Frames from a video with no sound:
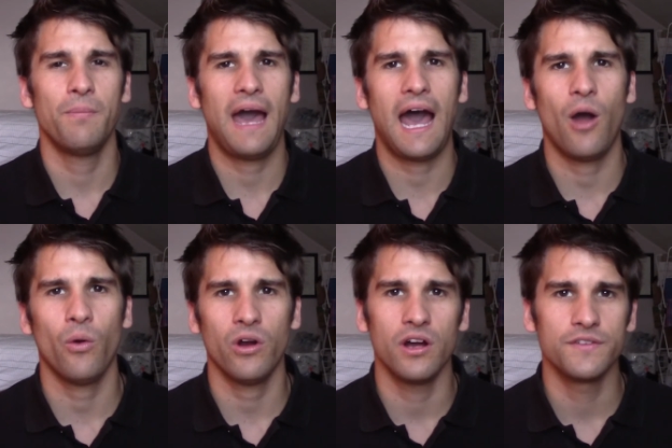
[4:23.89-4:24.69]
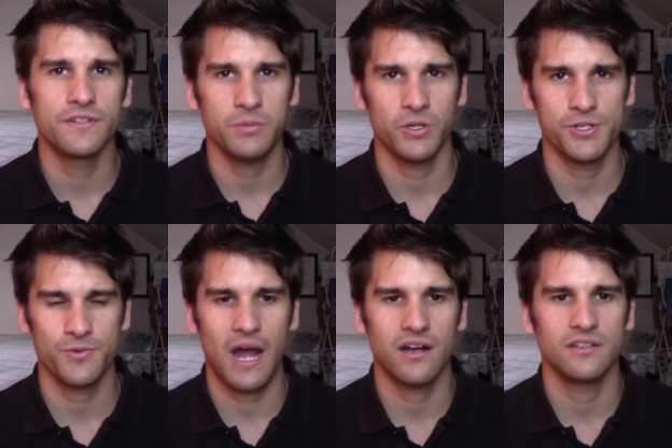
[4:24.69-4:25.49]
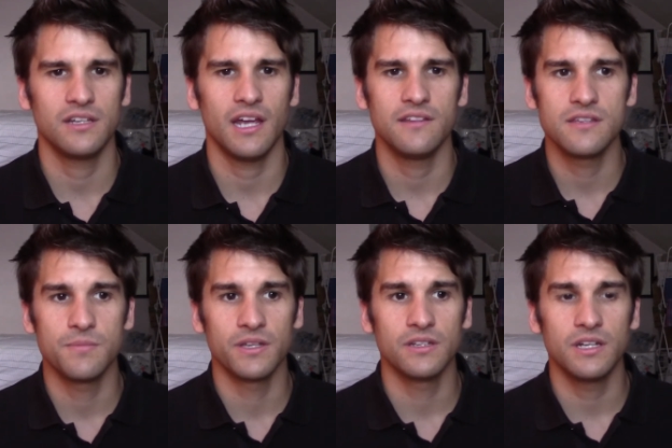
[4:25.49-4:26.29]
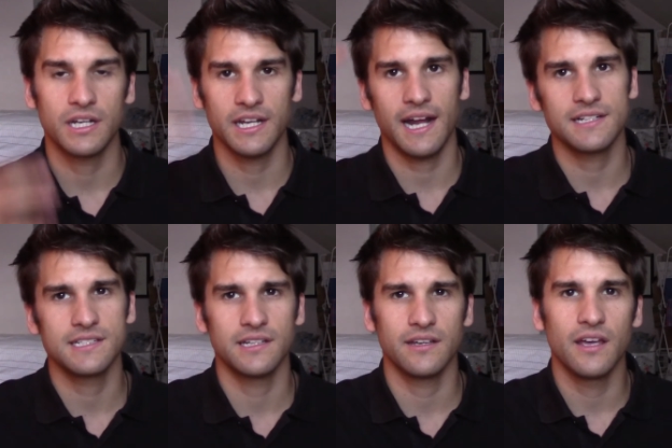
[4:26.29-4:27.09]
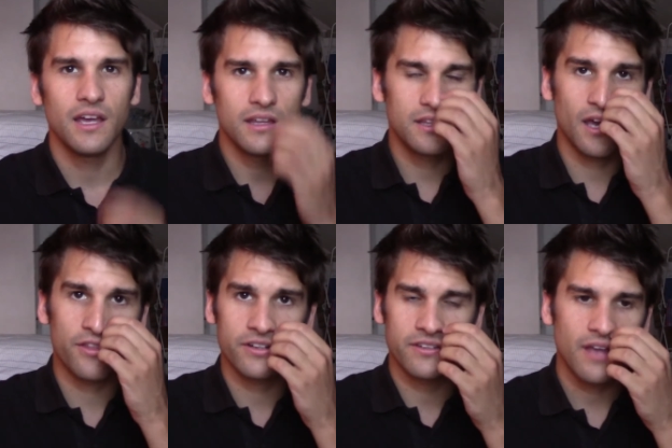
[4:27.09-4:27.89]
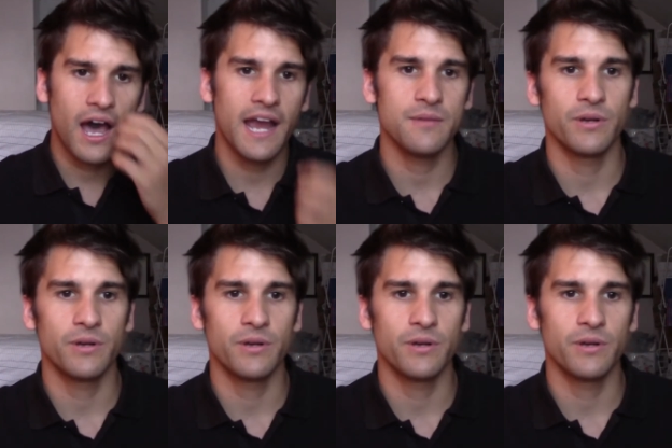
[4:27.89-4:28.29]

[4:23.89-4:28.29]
power of spirituality and the ability to connect to the other side,